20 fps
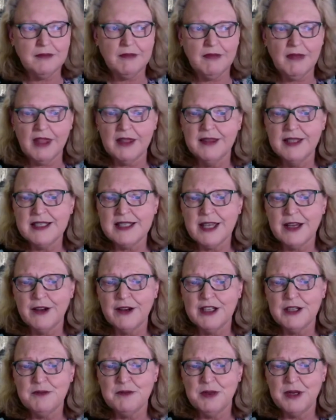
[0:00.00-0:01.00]
there's
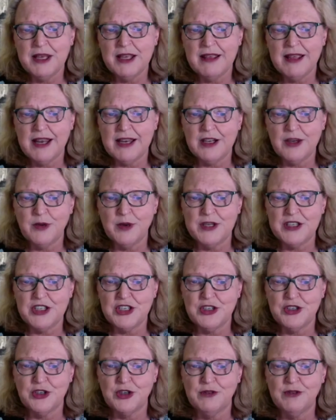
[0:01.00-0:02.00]
going to be that
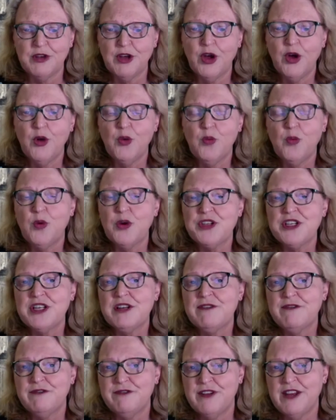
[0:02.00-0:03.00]
question of, was it a
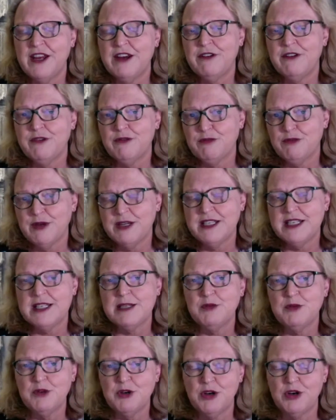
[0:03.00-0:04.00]
fair and
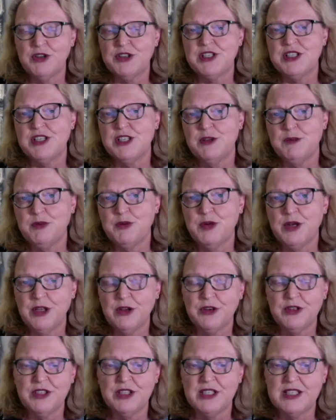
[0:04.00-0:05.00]
reasonable cost that you're putting
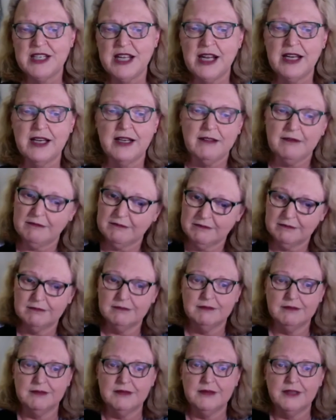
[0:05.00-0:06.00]
onto the tenant?
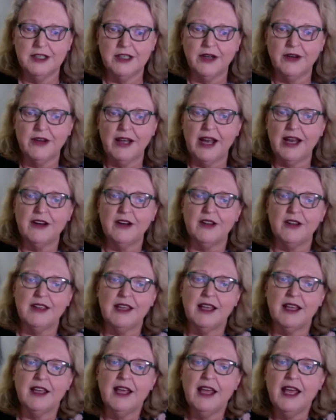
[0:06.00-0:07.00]
And I
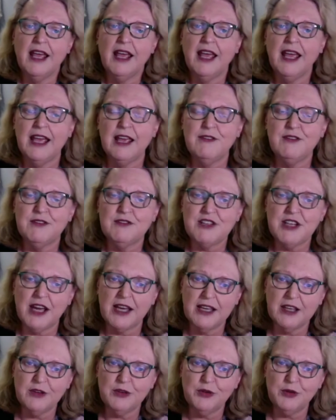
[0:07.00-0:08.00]
think if you've
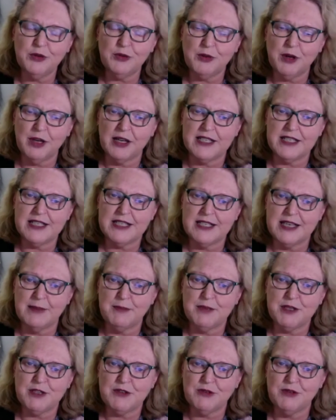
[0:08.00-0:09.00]
taken all the right
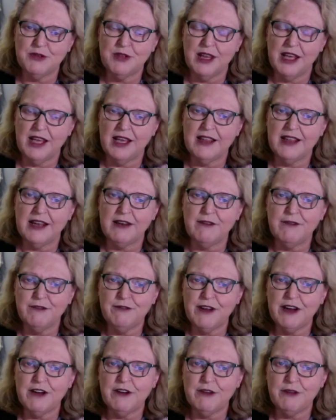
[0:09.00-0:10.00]
steps through there, that
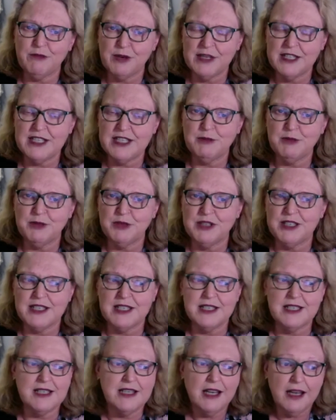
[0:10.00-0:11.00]
fair and reasonableness
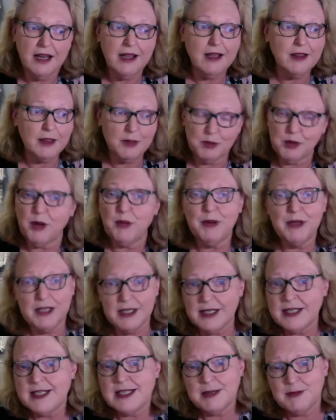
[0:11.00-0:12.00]
is the property
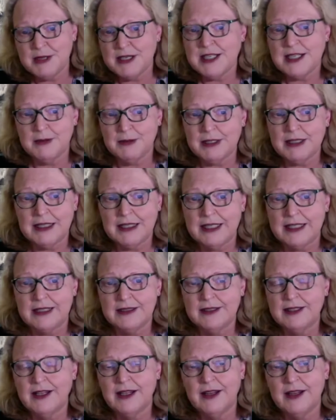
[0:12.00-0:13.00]
needs to be deep cleaned.
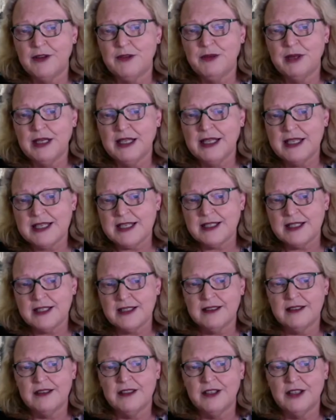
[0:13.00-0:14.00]
There really isn't
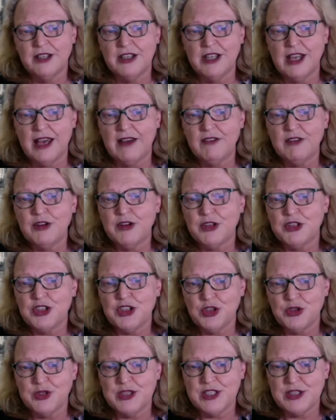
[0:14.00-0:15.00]
you haven't got a
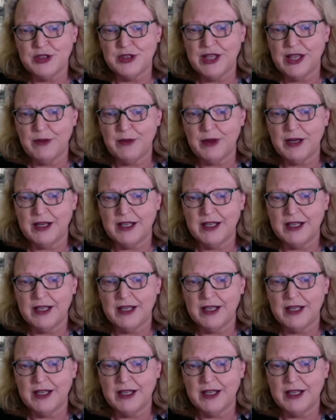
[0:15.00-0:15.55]
choice on that one.